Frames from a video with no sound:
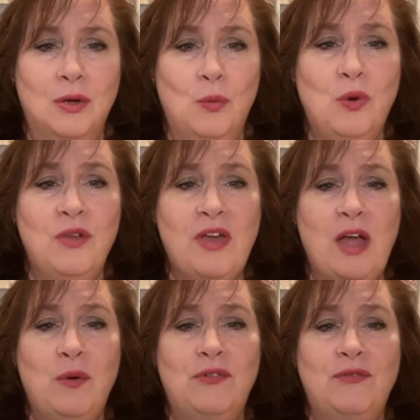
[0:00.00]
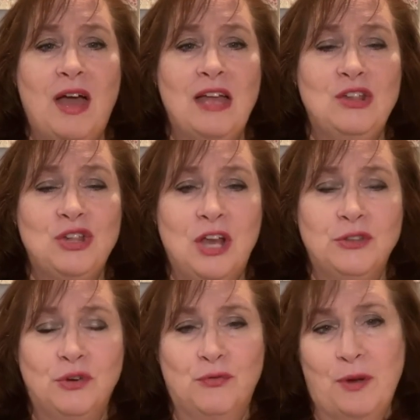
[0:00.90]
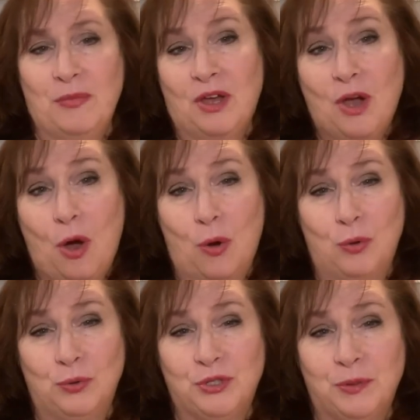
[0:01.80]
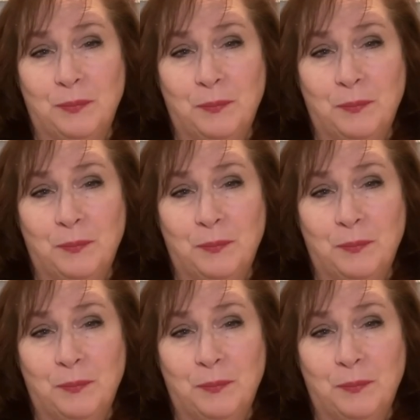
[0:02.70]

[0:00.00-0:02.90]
where they would find shelter from the cold.